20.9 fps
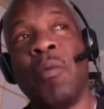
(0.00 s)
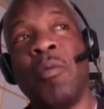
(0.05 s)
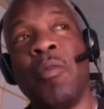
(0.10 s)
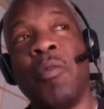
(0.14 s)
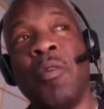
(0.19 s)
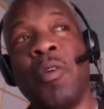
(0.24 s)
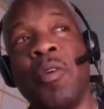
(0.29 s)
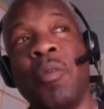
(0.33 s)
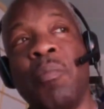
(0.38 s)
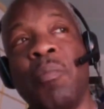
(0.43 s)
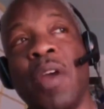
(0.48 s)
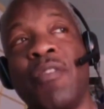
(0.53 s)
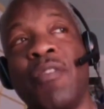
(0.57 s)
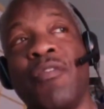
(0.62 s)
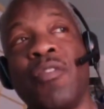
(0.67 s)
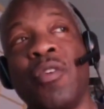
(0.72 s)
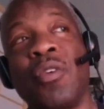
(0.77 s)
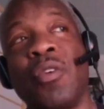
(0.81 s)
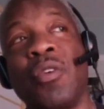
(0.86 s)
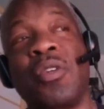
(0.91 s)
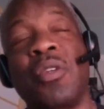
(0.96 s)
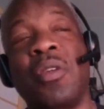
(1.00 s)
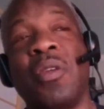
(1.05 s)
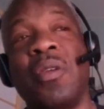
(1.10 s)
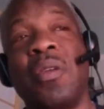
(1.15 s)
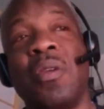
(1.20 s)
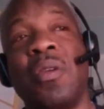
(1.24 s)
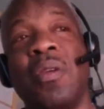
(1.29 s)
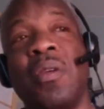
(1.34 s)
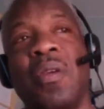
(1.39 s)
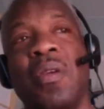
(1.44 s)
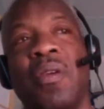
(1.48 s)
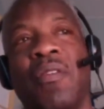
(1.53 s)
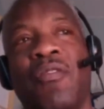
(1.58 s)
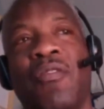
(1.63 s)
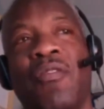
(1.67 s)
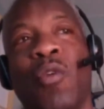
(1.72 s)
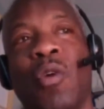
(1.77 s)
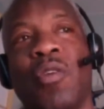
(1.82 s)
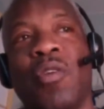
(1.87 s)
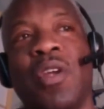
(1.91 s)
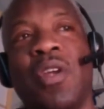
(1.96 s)
My first
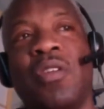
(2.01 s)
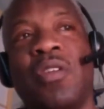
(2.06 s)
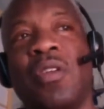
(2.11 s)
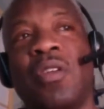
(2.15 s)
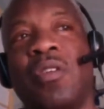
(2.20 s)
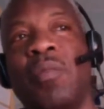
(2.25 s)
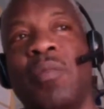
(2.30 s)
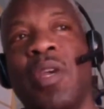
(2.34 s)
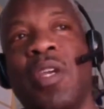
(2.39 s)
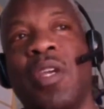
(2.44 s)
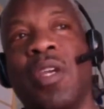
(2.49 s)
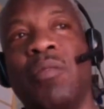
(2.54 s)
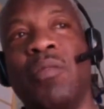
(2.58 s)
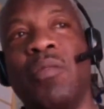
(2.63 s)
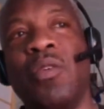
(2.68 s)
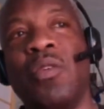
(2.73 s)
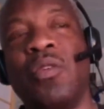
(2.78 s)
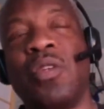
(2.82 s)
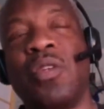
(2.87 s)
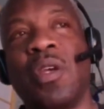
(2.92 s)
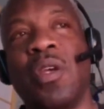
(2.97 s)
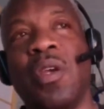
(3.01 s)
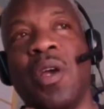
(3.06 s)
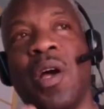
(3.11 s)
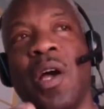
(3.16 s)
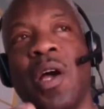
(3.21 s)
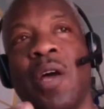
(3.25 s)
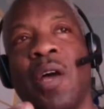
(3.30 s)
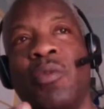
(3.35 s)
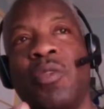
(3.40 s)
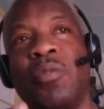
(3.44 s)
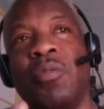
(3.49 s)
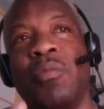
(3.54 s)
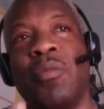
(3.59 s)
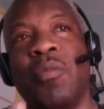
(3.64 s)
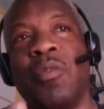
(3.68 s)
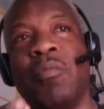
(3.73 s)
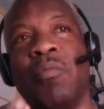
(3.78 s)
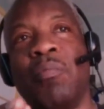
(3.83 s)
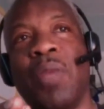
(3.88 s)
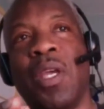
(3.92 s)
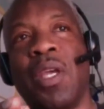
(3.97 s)
forays into making music, I was
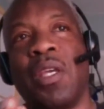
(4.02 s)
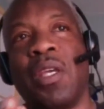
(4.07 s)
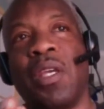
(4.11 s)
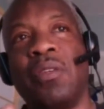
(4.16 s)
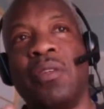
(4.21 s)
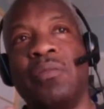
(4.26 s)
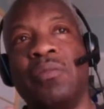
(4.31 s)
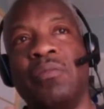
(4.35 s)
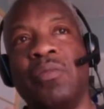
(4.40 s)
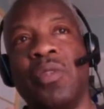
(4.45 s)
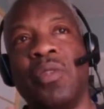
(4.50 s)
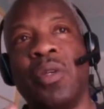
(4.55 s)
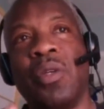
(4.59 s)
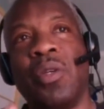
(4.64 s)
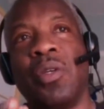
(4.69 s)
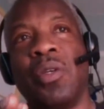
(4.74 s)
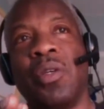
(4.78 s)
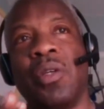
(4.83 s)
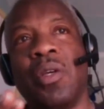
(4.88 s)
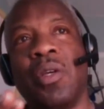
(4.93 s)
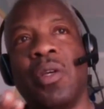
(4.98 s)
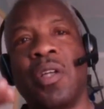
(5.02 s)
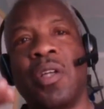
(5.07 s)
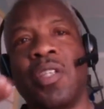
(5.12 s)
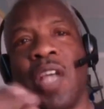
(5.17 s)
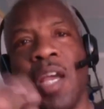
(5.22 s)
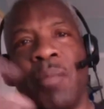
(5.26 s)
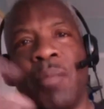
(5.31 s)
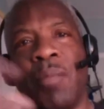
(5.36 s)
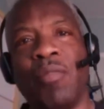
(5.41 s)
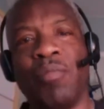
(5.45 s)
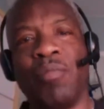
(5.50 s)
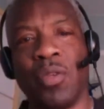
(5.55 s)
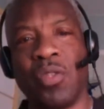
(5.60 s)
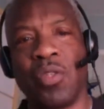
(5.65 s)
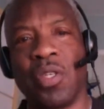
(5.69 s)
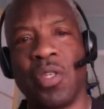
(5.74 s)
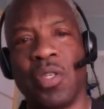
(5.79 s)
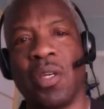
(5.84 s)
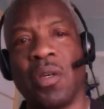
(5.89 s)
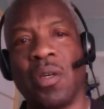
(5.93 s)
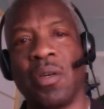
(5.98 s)
making a type of music,
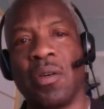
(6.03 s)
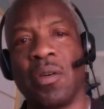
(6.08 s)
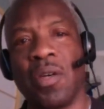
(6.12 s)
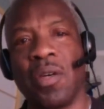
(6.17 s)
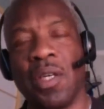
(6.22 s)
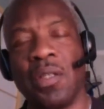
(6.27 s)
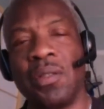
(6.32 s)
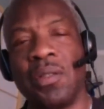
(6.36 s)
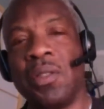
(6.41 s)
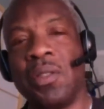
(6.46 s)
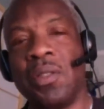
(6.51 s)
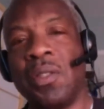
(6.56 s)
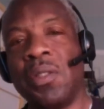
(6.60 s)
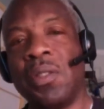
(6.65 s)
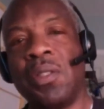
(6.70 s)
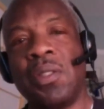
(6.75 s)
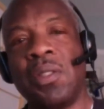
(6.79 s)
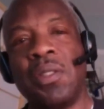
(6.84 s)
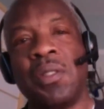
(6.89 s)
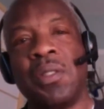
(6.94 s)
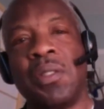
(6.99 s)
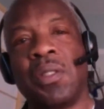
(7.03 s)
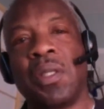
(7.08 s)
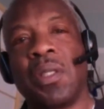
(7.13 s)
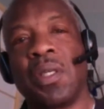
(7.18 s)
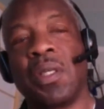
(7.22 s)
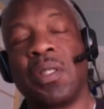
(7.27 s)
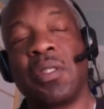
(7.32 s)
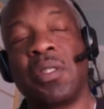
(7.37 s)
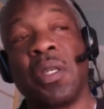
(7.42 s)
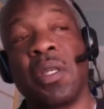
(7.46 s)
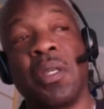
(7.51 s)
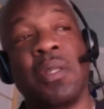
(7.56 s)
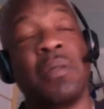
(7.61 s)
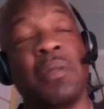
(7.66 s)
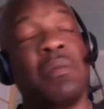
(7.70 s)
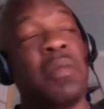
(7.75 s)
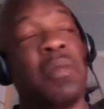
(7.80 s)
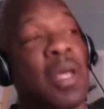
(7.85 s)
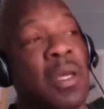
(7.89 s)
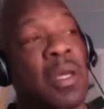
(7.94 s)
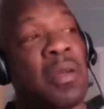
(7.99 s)
right? Like I said,
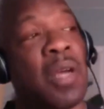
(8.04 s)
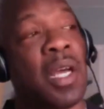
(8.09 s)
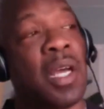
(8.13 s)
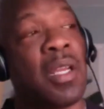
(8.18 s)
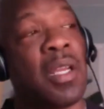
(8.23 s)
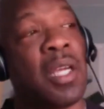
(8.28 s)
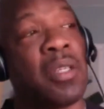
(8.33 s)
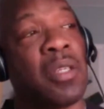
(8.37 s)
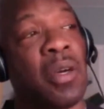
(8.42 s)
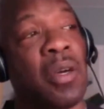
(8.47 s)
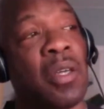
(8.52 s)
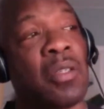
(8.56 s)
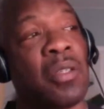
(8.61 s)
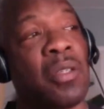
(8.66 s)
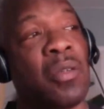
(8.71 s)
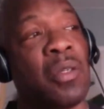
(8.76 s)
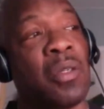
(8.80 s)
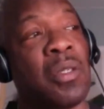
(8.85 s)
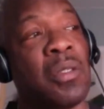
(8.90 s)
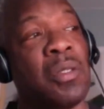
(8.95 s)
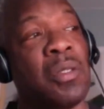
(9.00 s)
I liked hardcore.